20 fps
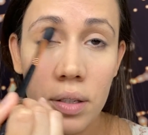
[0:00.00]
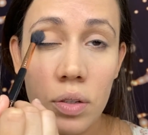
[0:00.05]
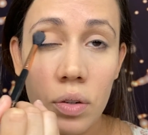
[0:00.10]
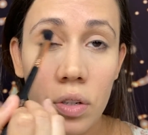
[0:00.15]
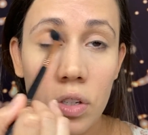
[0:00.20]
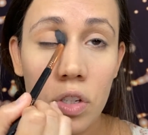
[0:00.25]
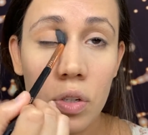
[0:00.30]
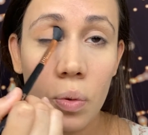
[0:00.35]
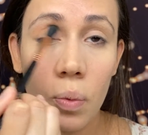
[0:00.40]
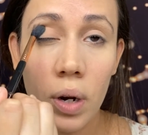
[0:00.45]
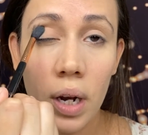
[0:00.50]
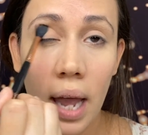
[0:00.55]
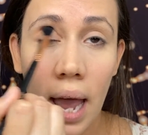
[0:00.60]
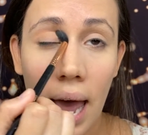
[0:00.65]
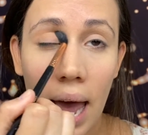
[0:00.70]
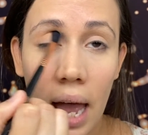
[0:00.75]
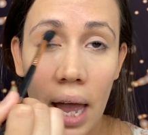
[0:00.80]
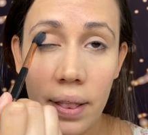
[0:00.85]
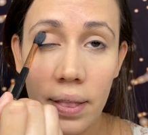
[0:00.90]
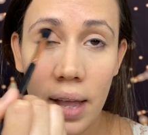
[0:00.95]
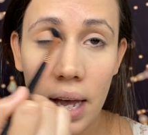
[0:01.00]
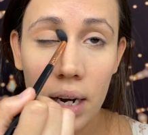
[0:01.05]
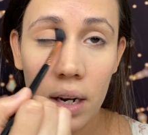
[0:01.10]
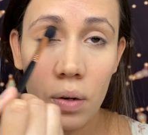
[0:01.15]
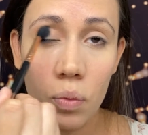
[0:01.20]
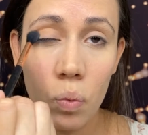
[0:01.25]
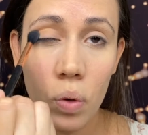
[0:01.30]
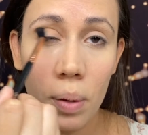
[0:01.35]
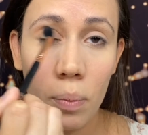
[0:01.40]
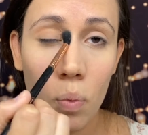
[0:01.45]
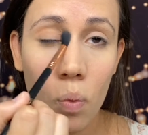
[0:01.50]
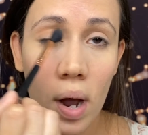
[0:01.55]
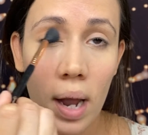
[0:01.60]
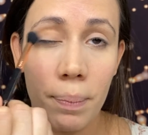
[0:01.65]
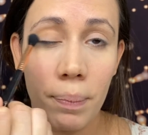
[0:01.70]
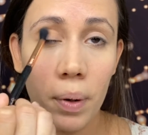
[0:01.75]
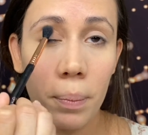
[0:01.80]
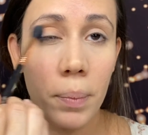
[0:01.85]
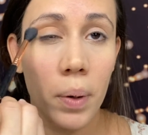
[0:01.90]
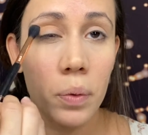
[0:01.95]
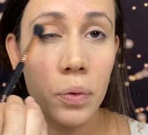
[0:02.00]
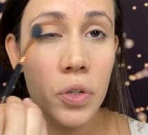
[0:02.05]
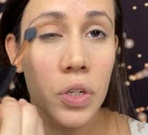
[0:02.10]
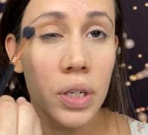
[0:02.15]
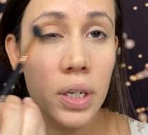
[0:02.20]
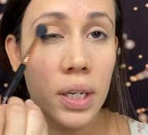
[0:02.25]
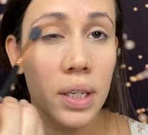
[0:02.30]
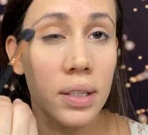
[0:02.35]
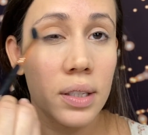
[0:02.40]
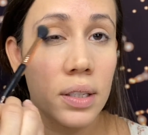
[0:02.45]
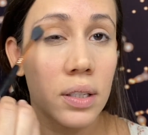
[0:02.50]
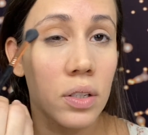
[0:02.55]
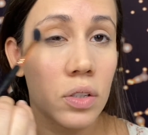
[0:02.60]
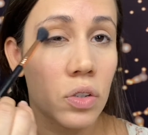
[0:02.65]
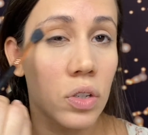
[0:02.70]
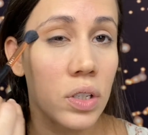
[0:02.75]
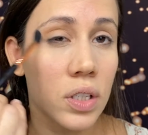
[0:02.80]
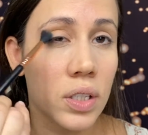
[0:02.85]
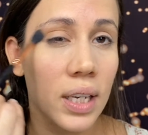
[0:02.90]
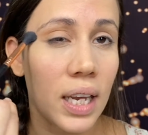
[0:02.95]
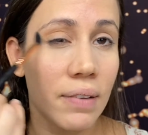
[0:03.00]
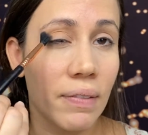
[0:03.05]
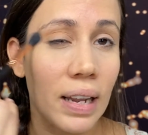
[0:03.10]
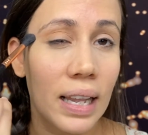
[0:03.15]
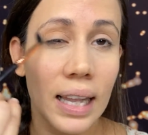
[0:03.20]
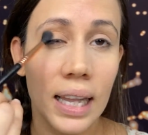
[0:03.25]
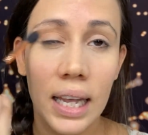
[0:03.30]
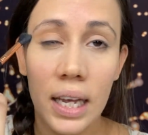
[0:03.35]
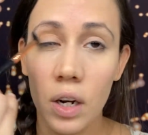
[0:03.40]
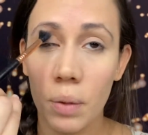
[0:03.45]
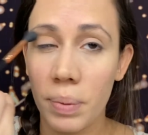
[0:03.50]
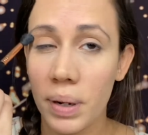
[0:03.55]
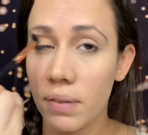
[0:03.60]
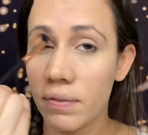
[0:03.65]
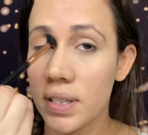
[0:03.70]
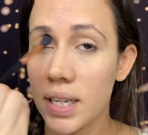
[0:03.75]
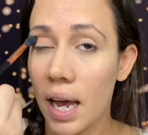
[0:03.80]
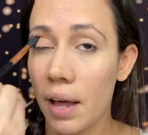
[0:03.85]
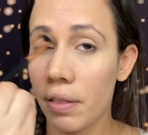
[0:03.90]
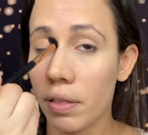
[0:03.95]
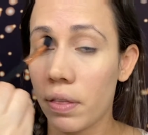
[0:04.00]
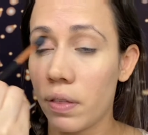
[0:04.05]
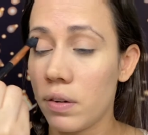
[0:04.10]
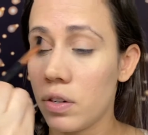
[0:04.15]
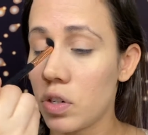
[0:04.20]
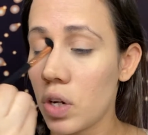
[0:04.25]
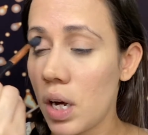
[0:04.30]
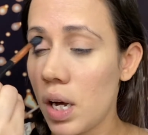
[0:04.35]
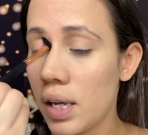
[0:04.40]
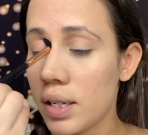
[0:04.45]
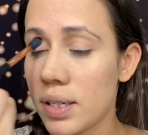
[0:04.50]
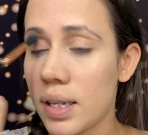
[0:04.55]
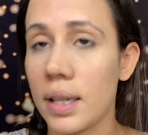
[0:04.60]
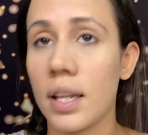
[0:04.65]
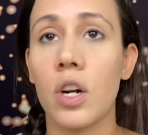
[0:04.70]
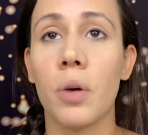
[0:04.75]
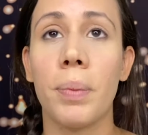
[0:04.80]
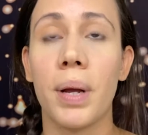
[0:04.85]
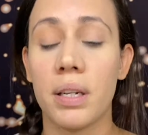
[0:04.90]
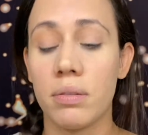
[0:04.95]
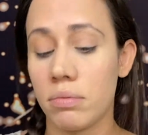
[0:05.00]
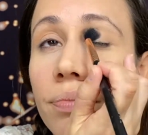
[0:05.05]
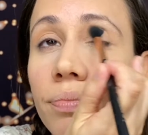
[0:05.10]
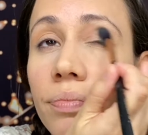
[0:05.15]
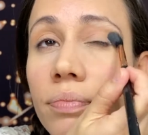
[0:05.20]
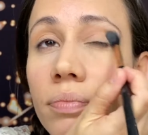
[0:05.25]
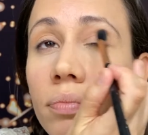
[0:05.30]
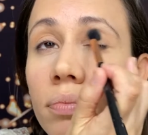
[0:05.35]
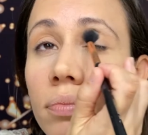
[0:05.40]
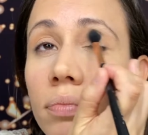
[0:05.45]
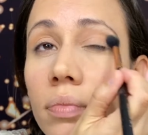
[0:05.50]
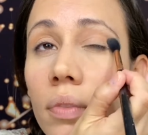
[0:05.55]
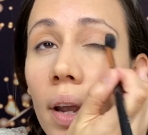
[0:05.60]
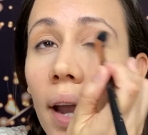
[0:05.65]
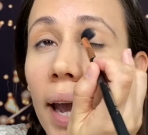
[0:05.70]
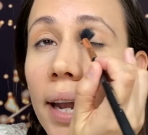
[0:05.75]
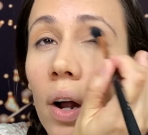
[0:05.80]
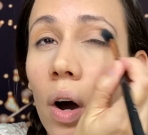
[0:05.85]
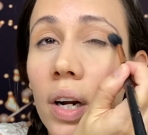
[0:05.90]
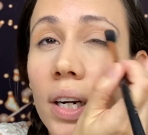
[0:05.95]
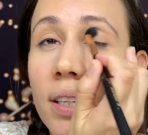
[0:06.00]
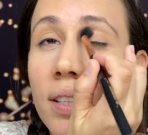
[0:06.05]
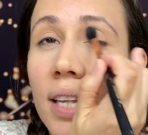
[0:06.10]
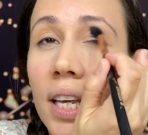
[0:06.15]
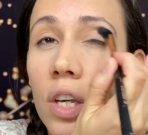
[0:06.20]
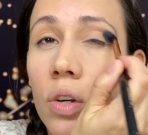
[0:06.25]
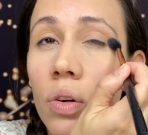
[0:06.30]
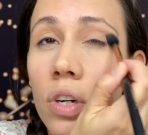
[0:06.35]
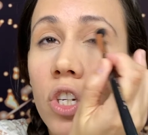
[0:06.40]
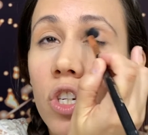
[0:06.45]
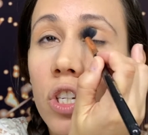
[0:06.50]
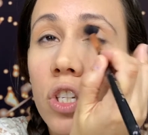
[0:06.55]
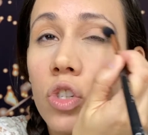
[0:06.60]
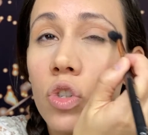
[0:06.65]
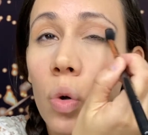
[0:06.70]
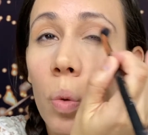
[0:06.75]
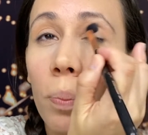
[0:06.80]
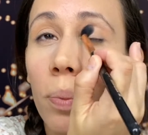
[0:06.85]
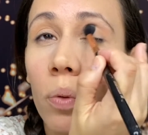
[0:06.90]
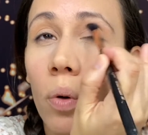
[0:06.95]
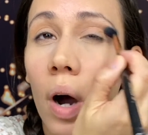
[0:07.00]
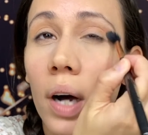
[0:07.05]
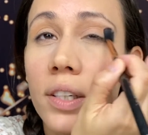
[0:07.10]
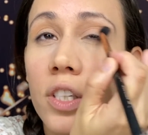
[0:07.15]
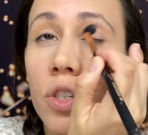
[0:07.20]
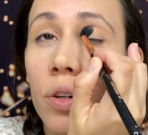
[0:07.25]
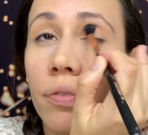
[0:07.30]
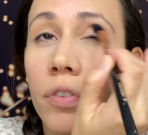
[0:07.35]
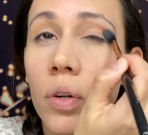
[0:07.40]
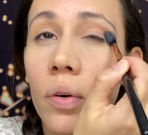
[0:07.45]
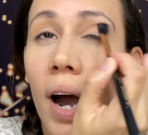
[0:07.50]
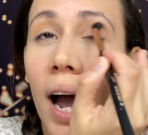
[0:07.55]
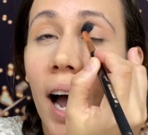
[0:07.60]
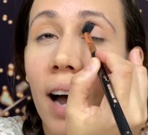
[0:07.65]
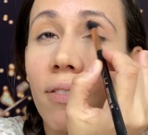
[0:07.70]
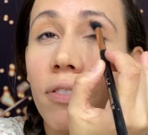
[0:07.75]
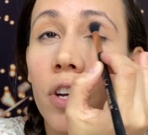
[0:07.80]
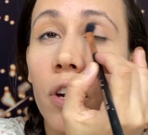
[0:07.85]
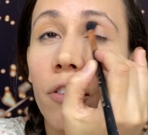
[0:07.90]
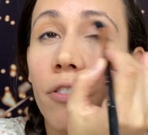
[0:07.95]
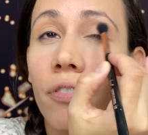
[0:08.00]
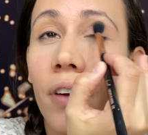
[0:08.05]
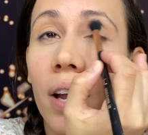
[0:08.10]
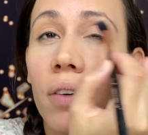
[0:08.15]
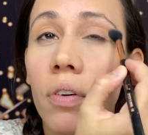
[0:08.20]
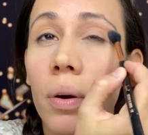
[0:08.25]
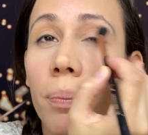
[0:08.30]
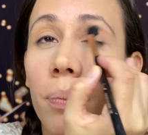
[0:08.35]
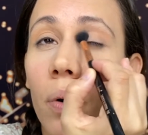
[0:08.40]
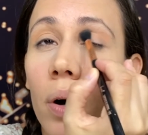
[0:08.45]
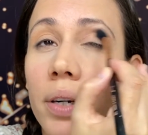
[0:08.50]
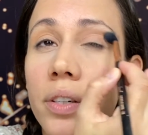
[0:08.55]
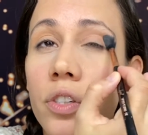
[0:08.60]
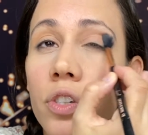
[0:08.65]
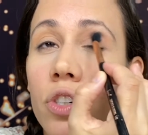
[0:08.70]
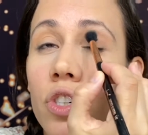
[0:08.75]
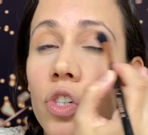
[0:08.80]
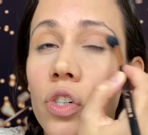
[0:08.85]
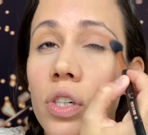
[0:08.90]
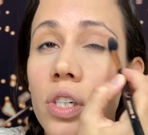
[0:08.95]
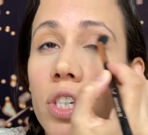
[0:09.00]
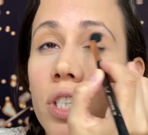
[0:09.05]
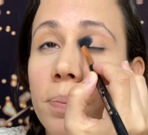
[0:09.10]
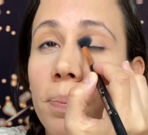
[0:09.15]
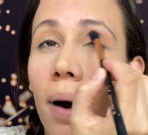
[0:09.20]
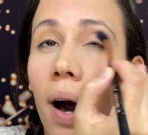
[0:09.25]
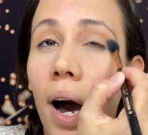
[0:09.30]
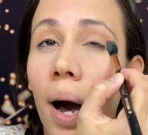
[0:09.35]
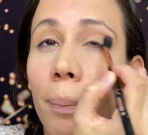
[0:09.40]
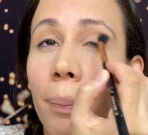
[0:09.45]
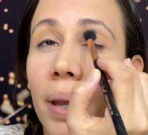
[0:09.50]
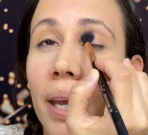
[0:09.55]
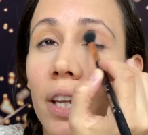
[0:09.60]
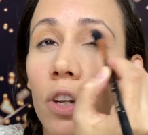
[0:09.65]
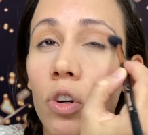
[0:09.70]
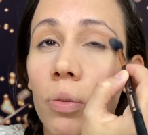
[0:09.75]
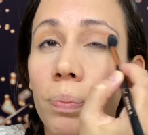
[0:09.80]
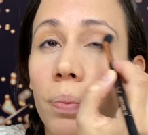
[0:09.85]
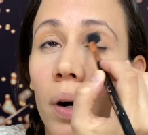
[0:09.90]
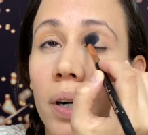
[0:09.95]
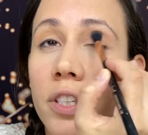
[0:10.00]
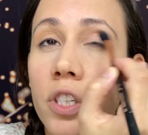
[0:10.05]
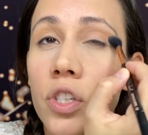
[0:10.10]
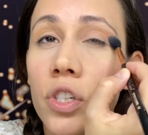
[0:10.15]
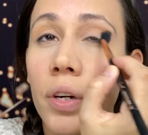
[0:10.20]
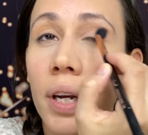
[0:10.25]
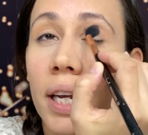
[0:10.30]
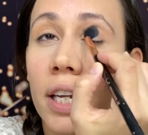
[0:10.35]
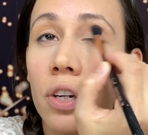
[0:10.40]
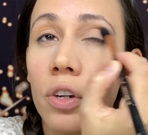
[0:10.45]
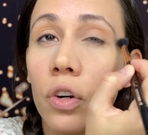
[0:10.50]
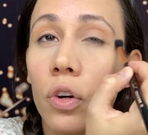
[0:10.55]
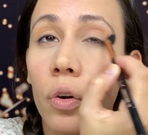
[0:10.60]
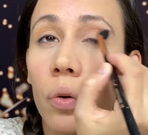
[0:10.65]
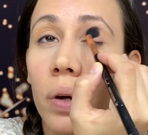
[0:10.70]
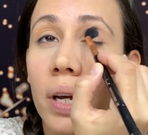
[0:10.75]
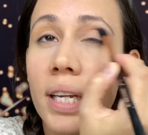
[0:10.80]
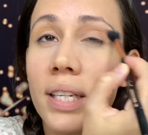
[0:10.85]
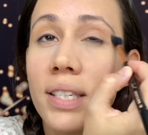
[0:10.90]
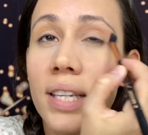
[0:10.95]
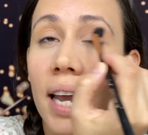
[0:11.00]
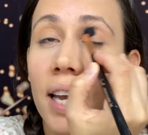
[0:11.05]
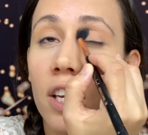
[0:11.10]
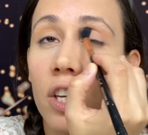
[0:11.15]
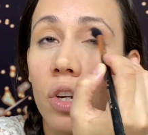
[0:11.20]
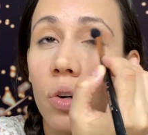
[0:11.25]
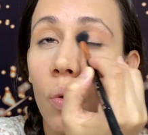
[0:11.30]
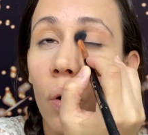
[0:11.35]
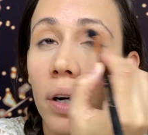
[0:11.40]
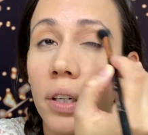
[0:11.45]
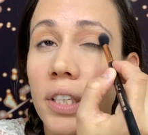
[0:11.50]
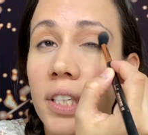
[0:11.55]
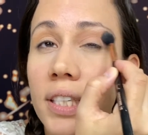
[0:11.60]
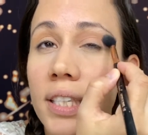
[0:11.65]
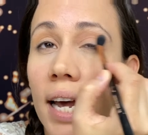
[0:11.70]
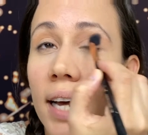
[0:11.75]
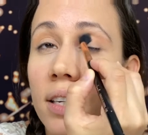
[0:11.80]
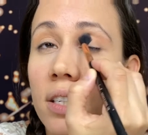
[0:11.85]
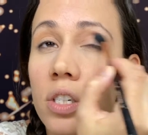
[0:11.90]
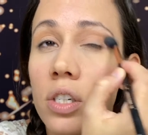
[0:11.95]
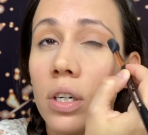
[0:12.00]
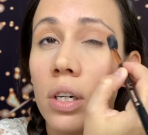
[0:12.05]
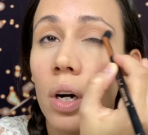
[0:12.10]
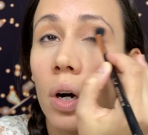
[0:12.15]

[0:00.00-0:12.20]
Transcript: So you just wanna add that in Wim Wiper motions, just to give a little bit of depth, just a little bit. And honestly, you could just do bronzer. If you have your favorite bronzer, you could just pop in your bronzer in your crease and you are set to go.